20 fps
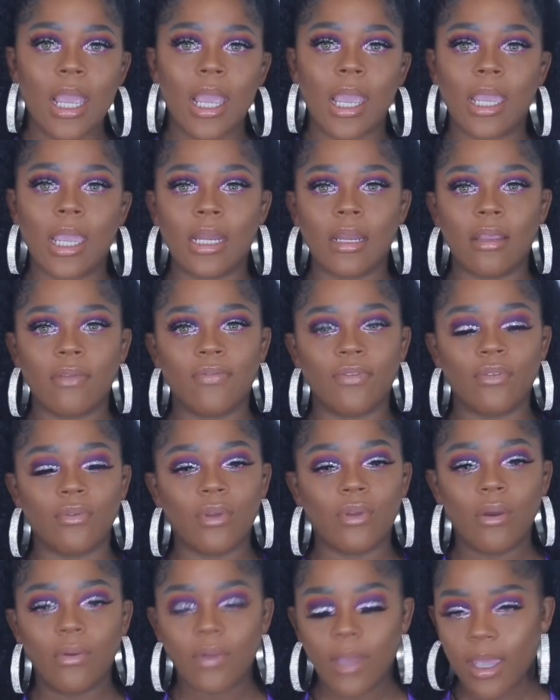And if you
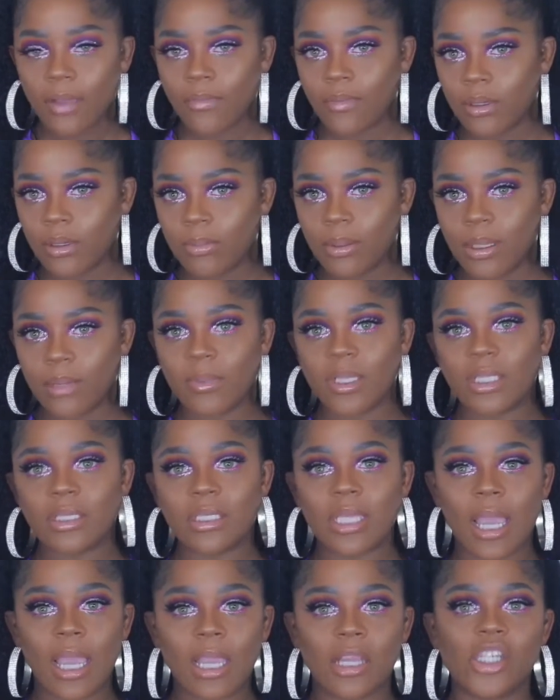don't have really pigmented
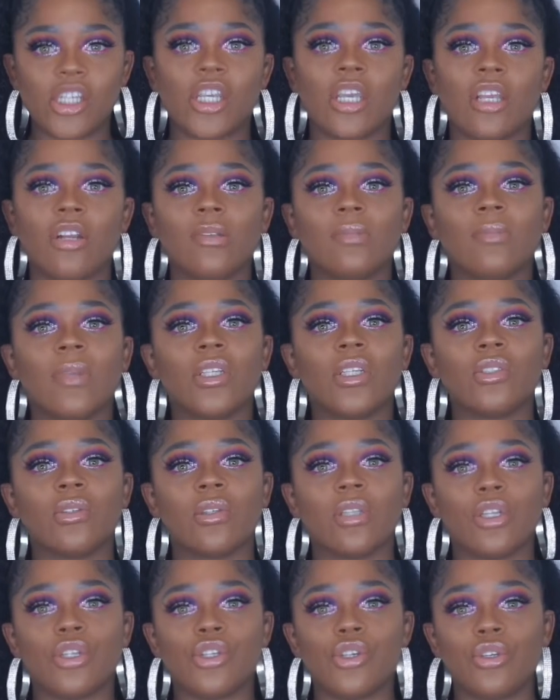eyeshadows, make sure
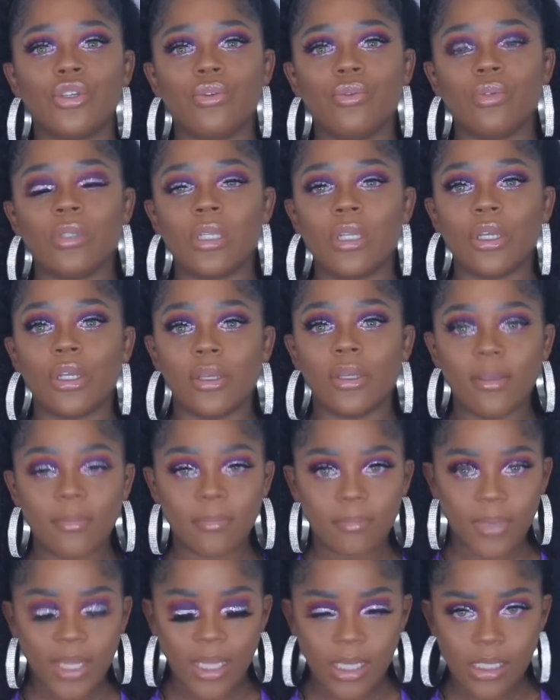that you're using a good
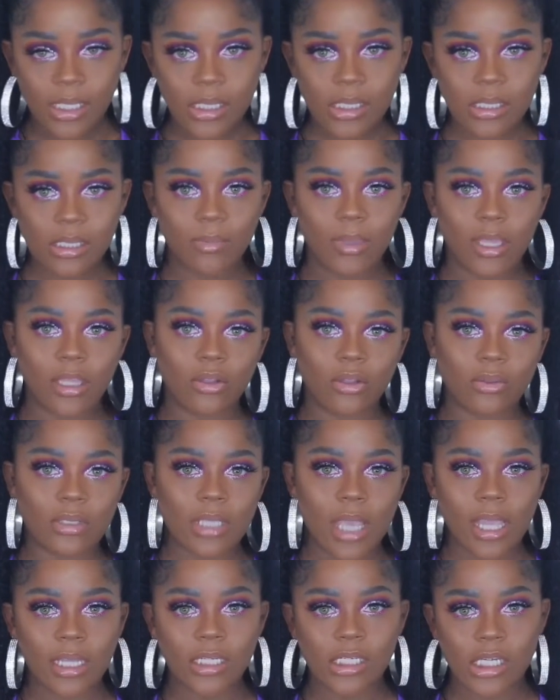base to make those
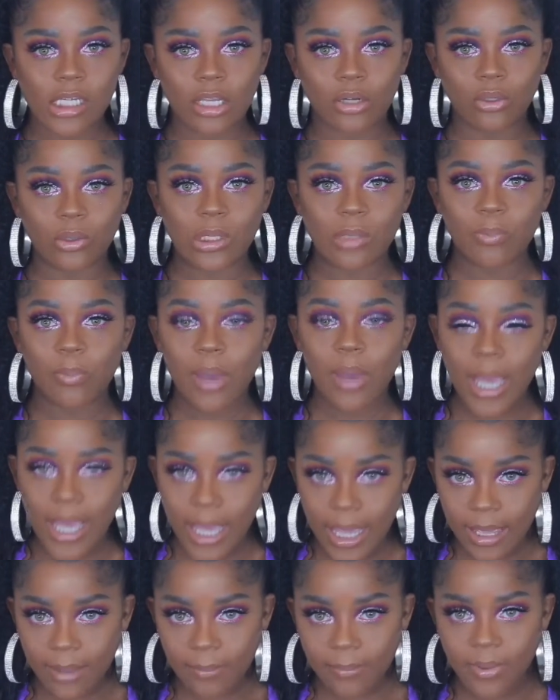eyeshadows
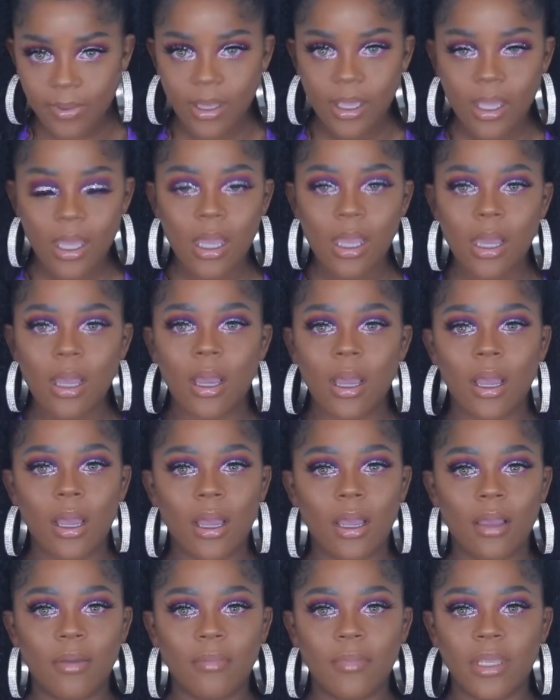pop.
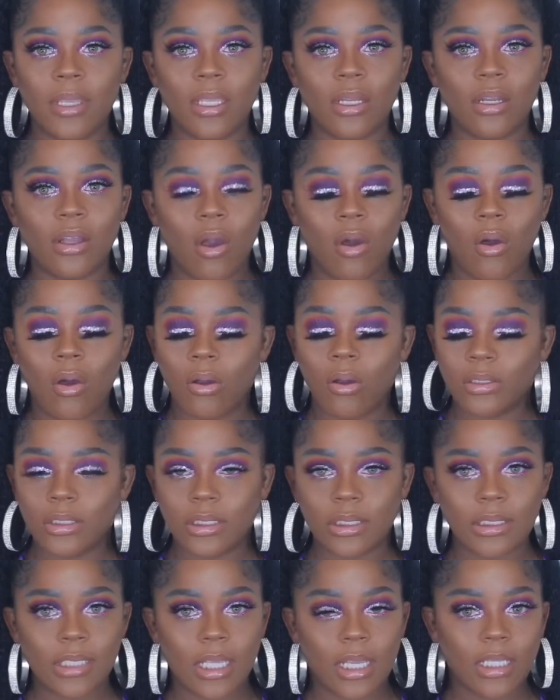It all
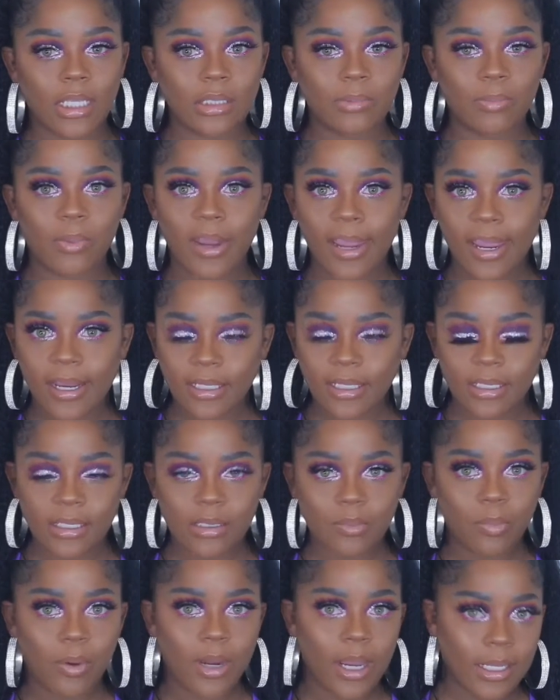just takes practice.
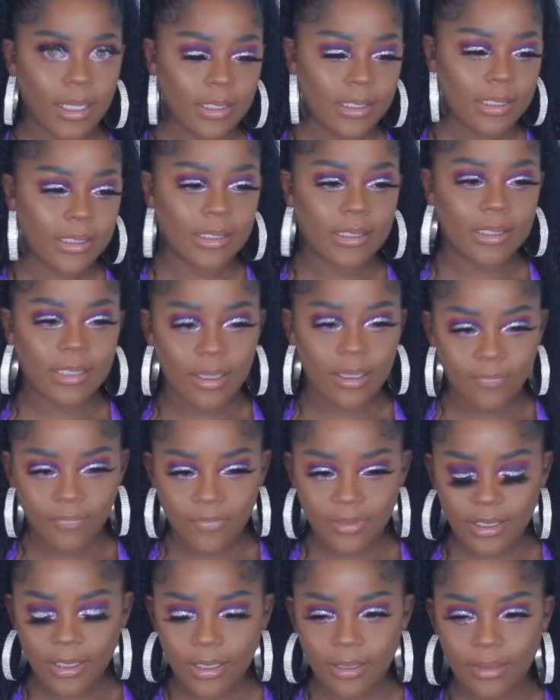Practice
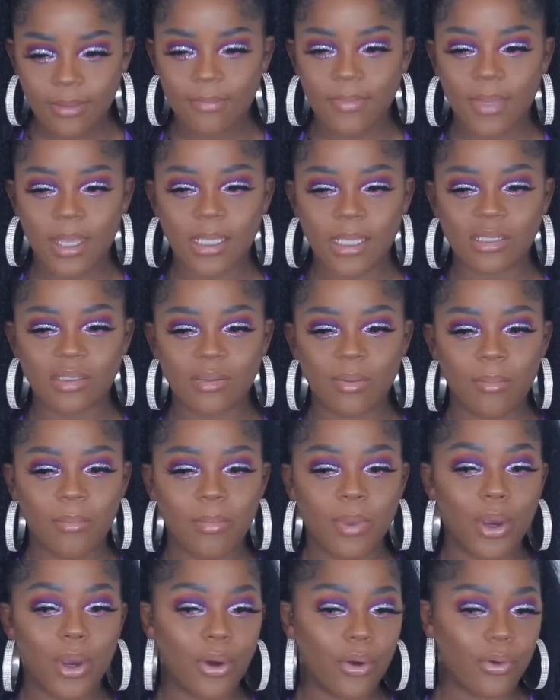definitely makes
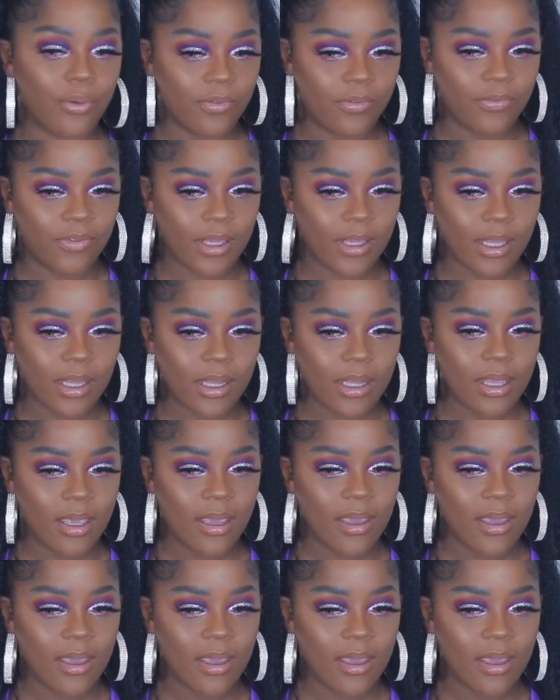perfect.